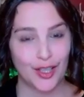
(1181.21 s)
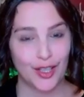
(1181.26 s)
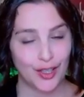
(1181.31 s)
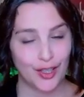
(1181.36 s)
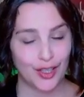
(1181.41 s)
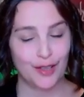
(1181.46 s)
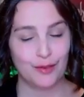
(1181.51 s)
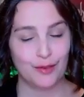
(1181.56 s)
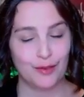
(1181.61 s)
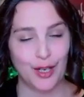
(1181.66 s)
are
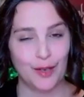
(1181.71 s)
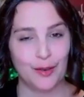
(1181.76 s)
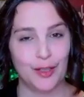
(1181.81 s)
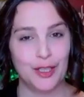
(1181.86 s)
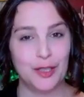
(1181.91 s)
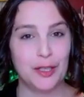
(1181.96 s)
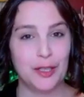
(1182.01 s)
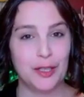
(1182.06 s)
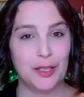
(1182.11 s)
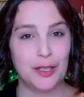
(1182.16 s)
in a row and
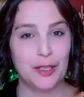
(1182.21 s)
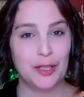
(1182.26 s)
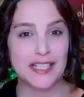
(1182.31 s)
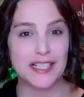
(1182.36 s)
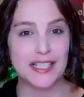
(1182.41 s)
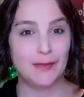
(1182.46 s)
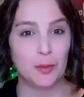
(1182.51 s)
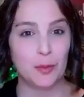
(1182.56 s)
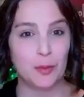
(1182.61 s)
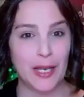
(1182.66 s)
you can
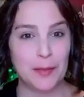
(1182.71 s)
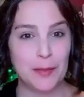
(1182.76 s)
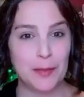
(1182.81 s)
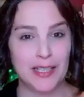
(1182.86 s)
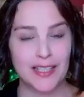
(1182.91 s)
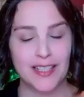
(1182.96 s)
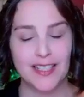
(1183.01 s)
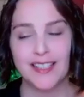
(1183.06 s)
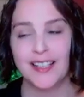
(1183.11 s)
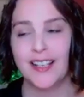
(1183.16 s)
receive your
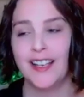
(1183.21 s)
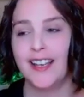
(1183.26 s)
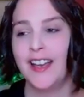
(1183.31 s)
payments.